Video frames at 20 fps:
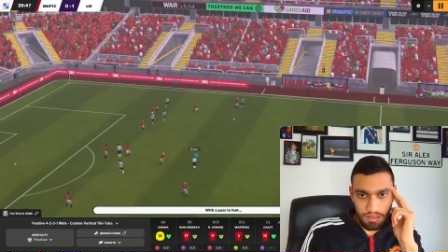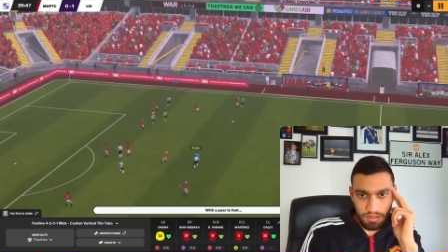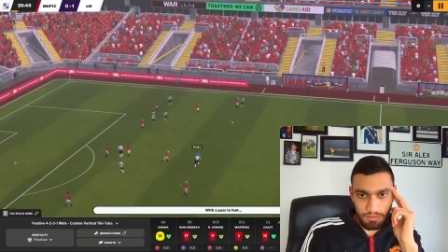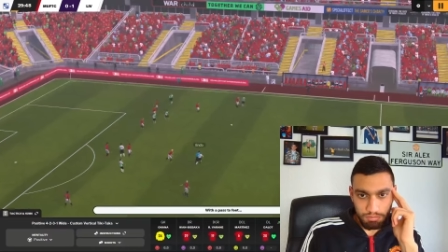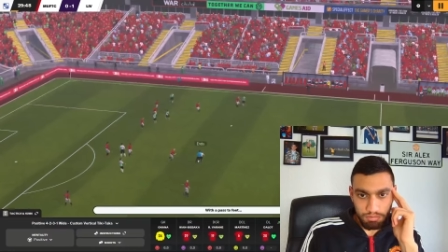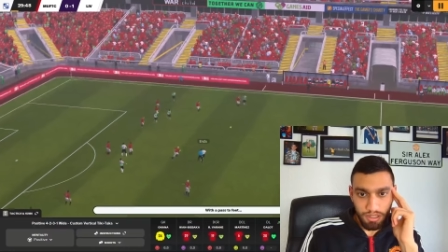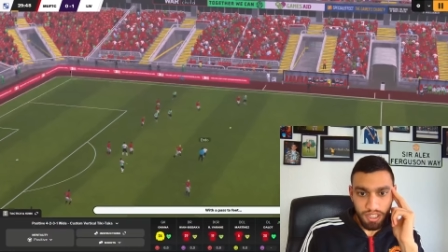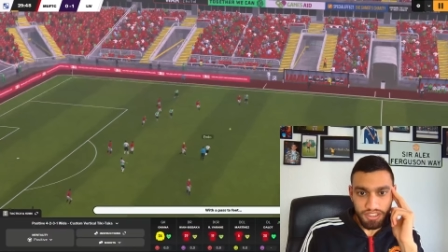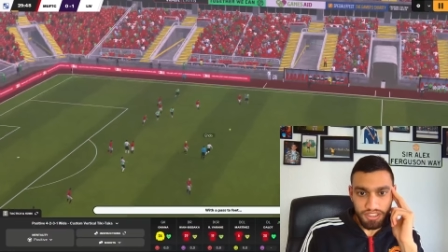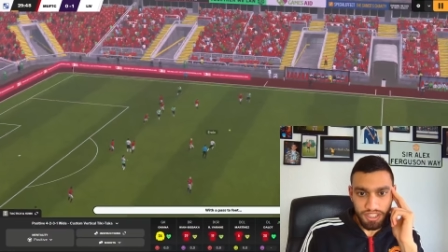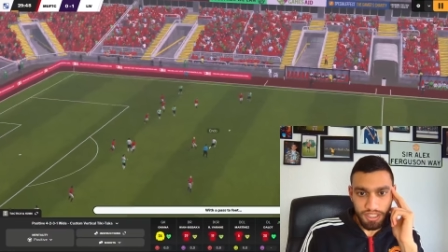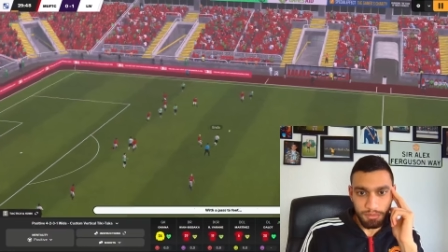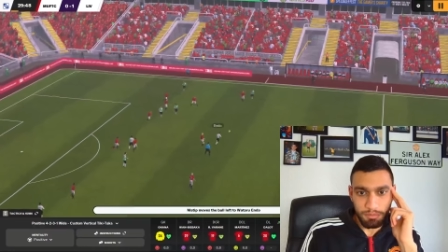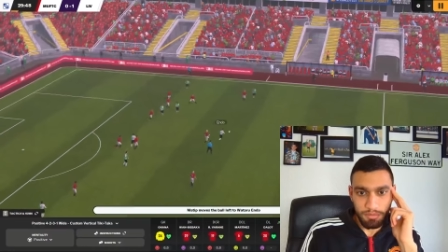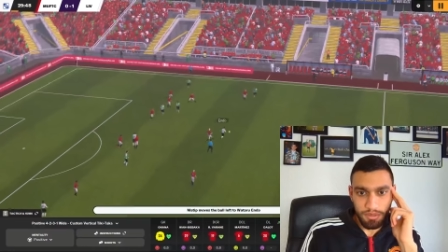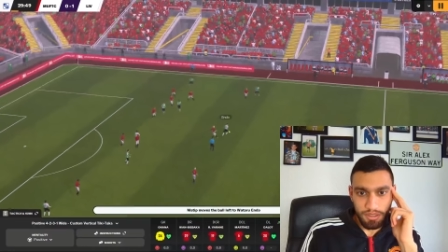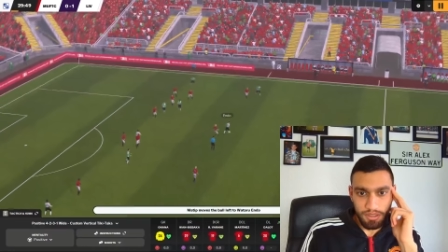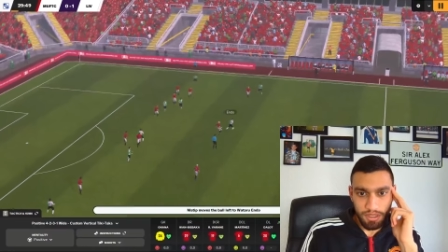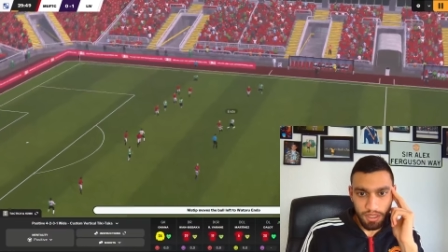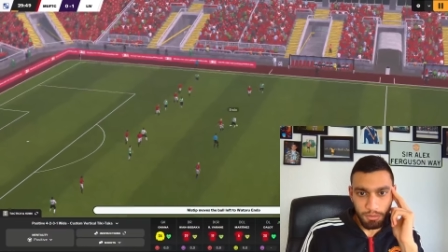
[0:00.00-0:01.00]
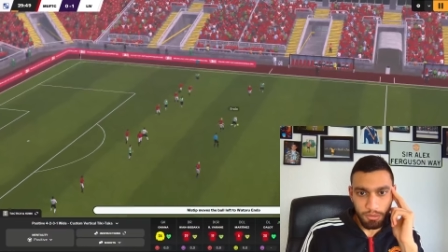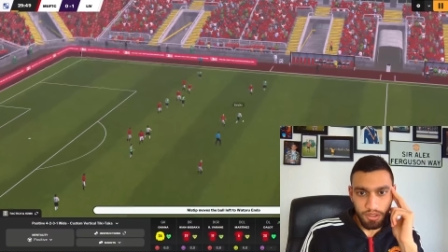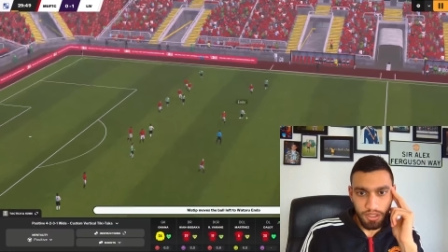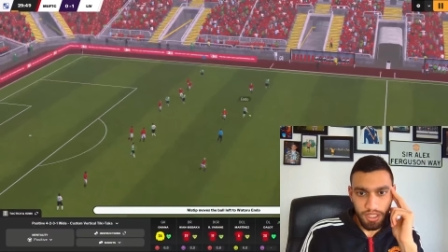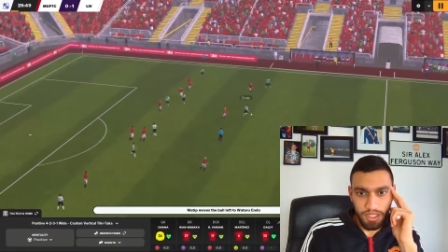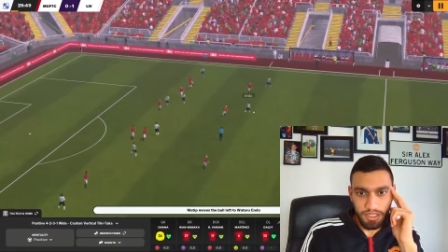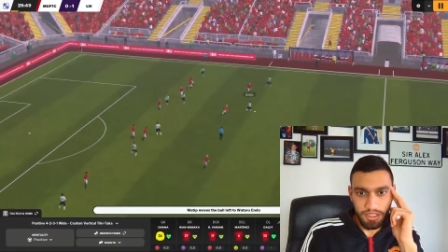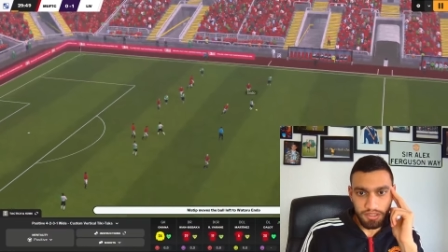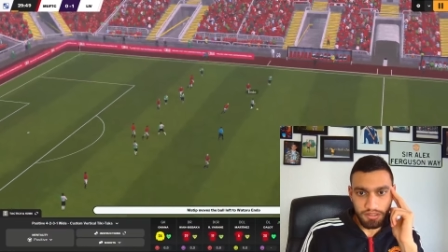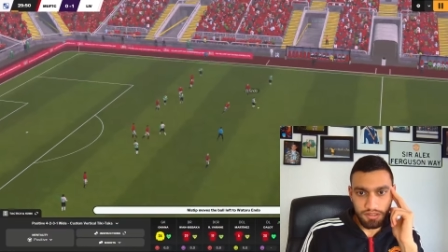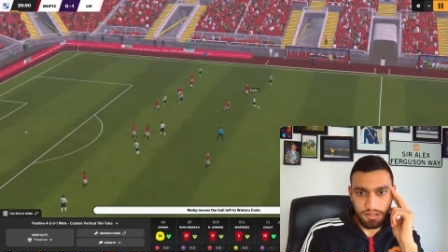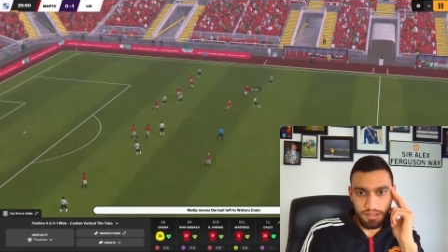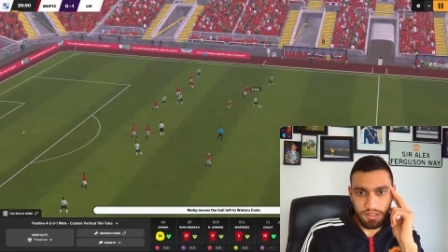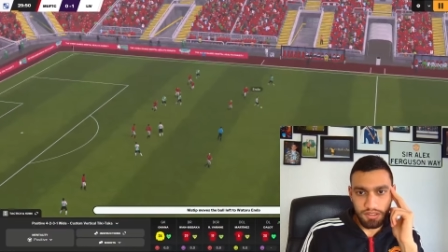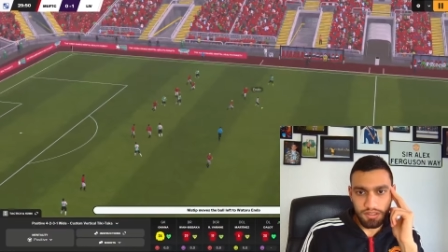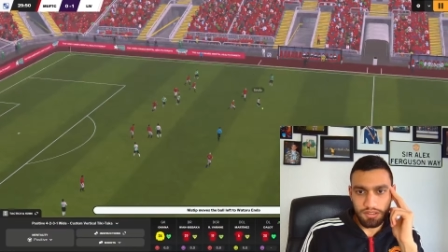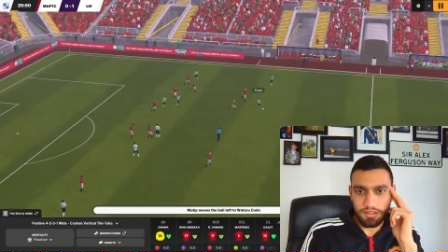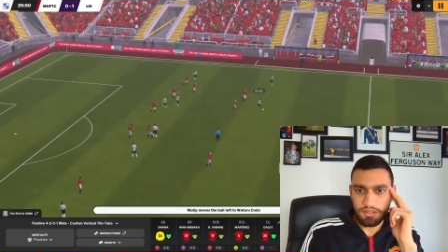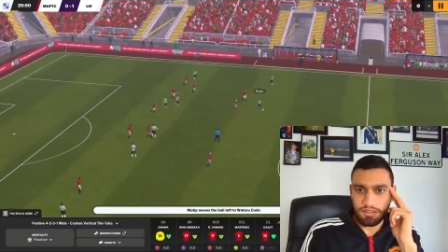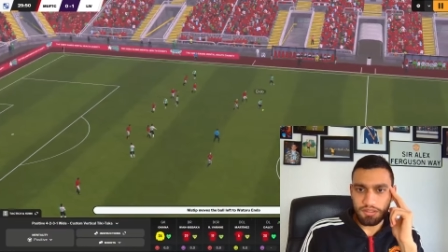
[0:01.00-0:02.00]
Press him. Come on then.
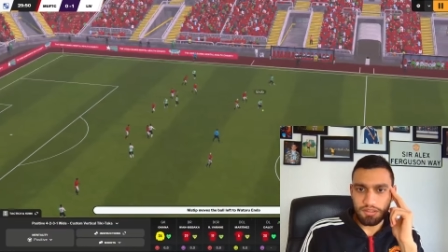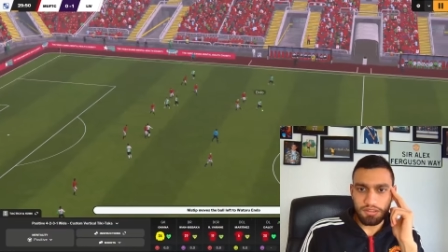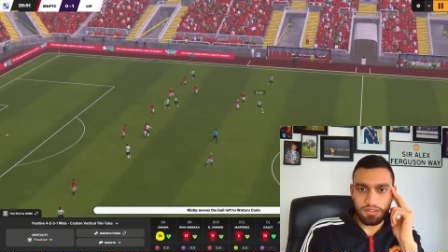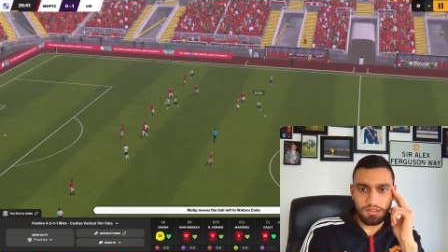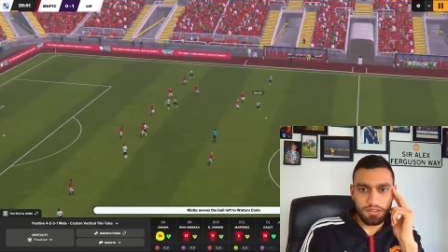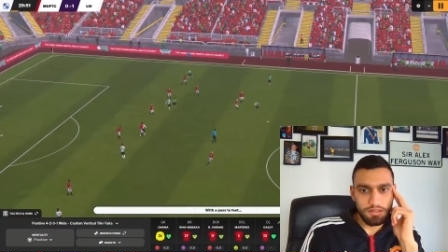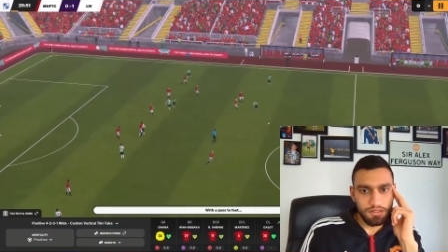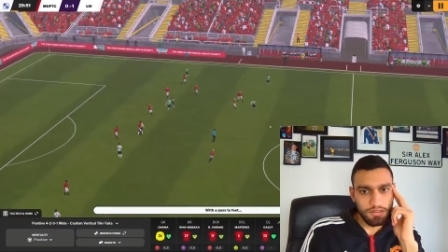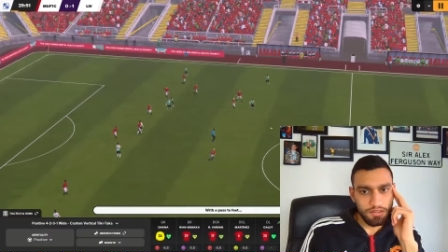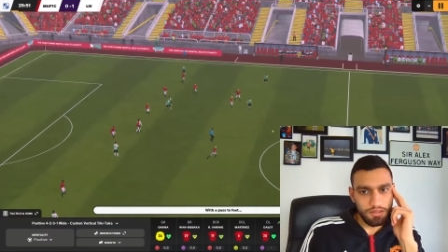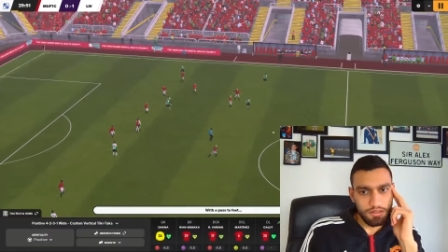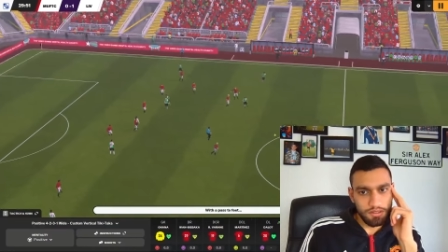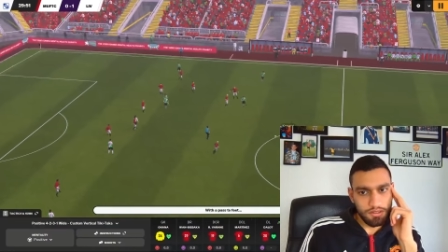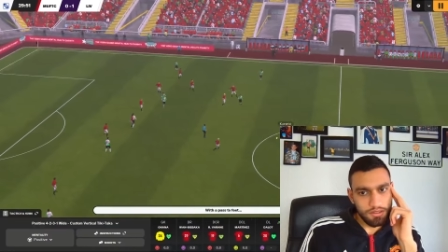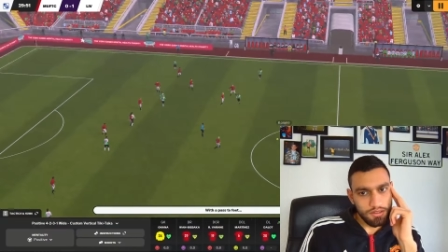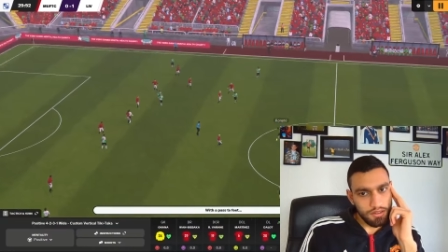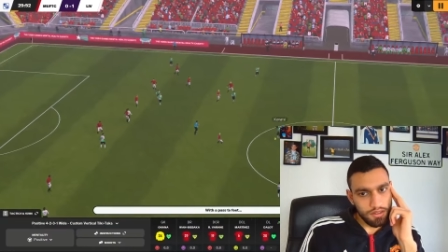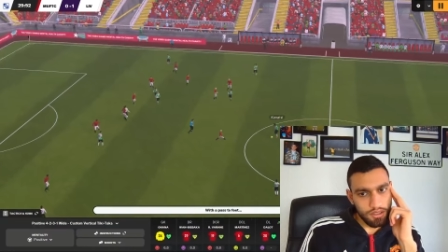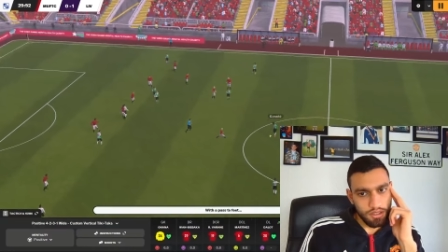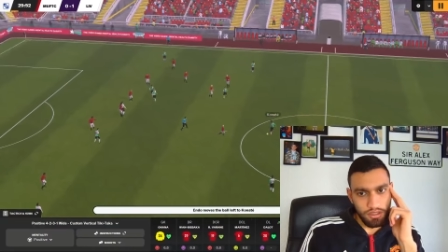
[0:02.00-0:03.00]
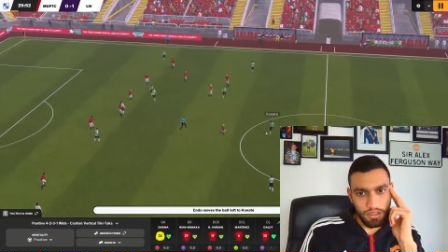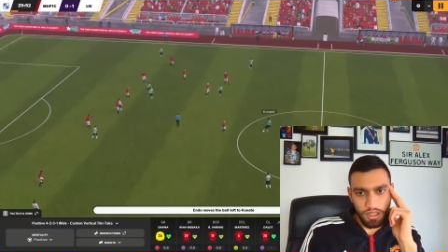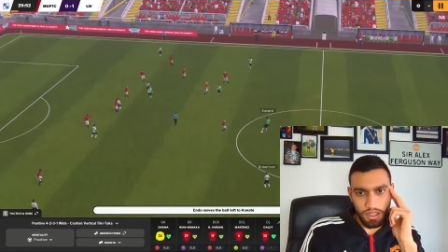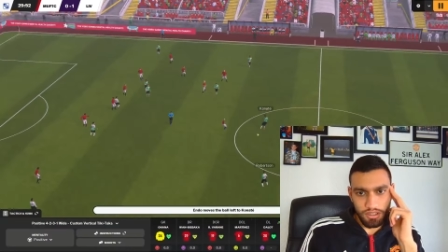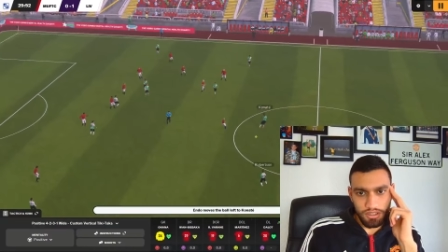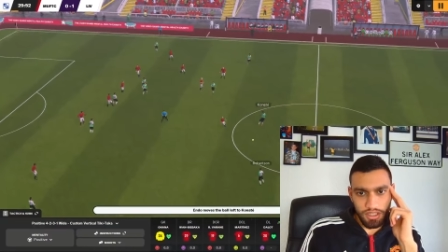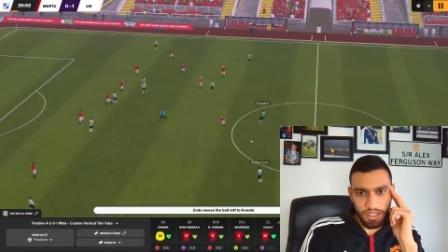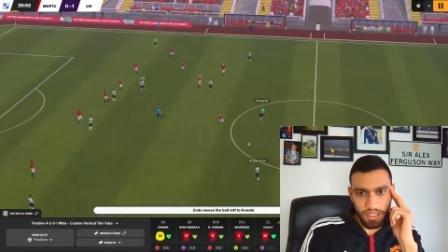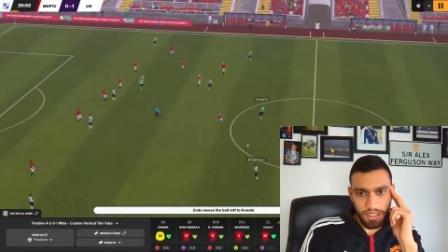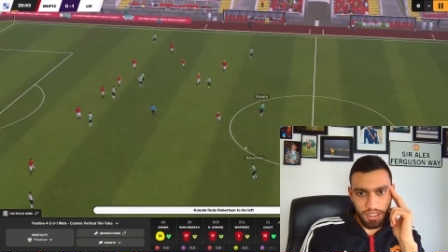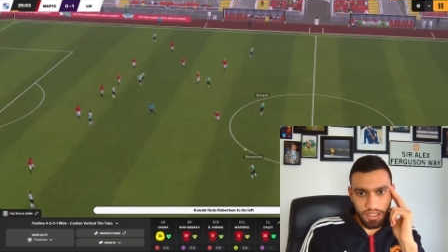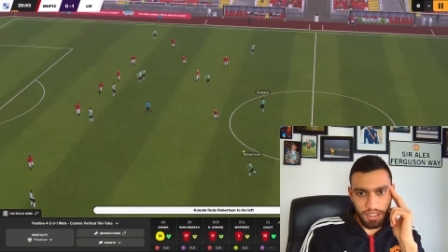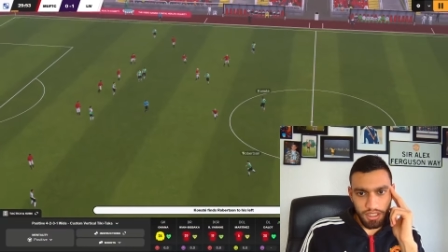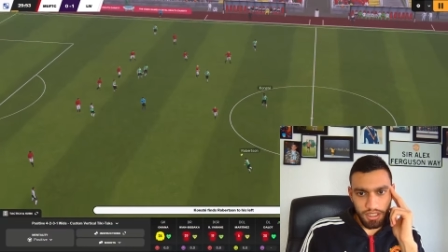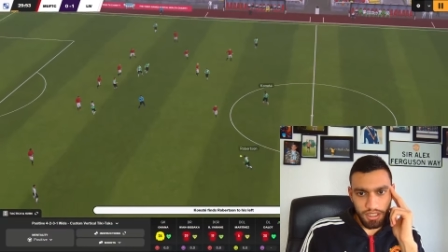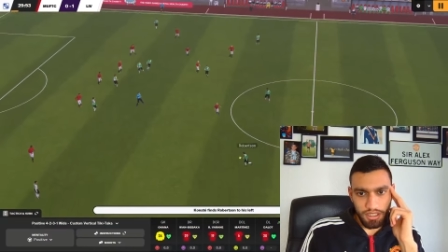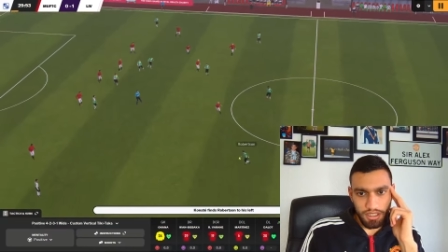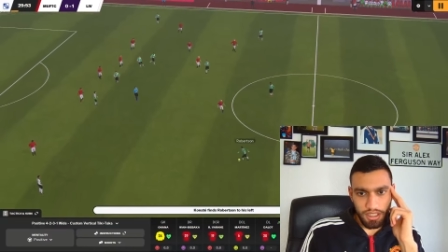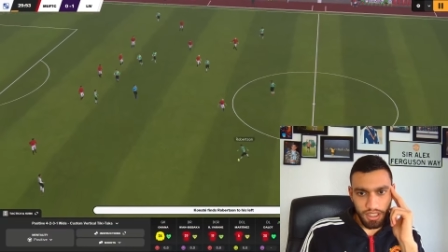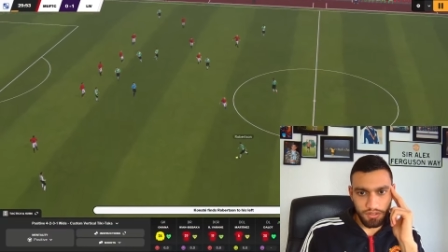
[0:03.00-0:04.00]
Konate
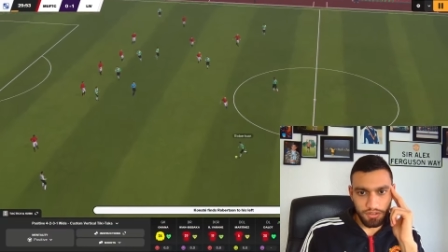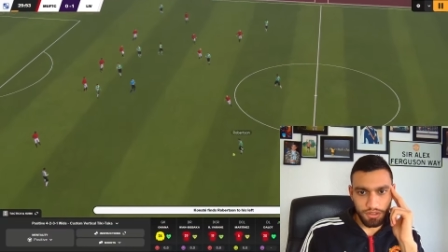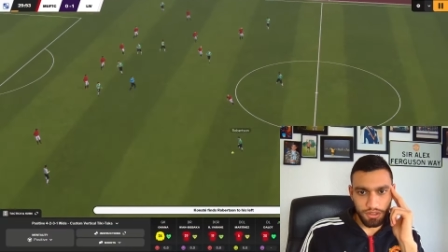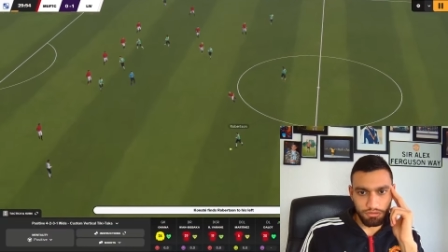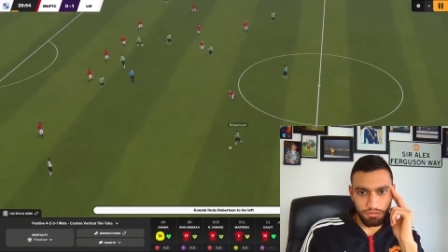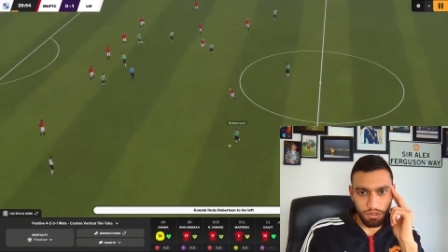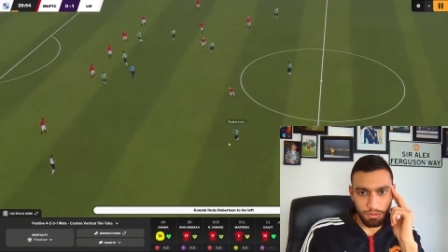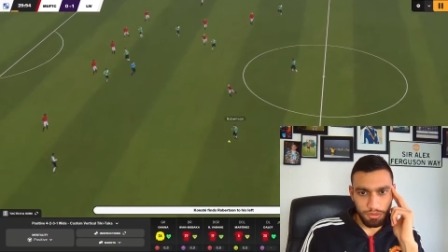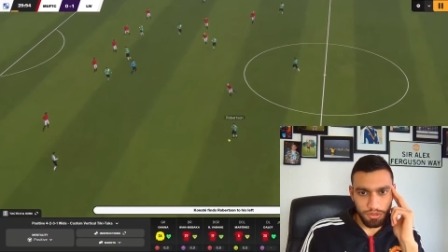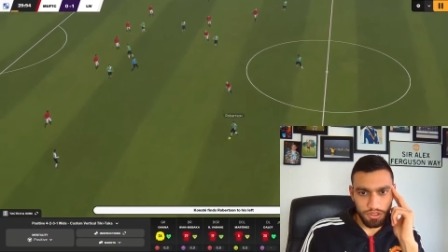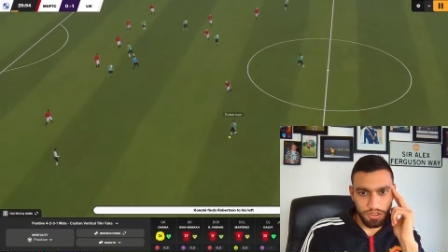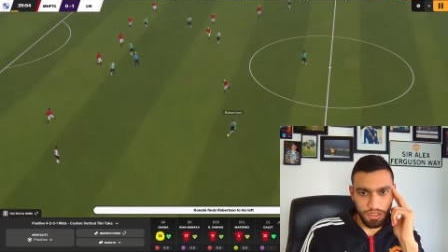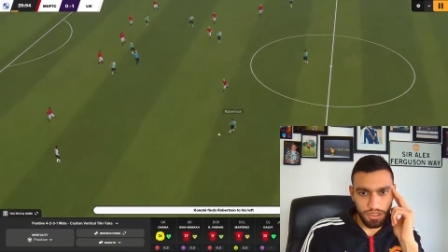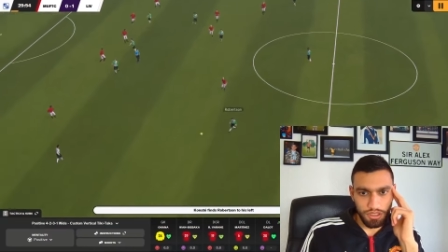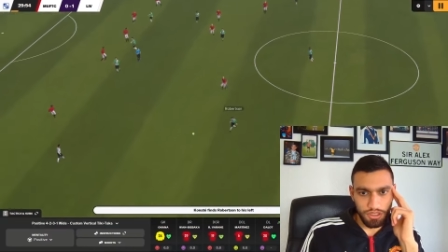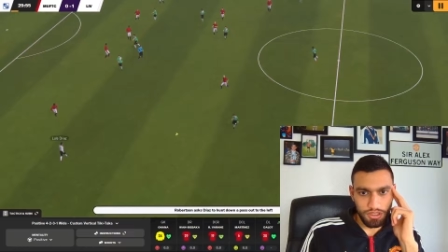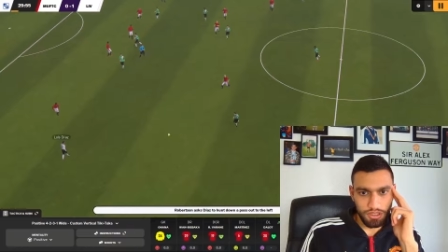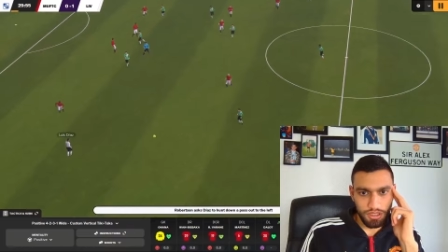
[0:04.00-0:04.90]
gives it to Robertson.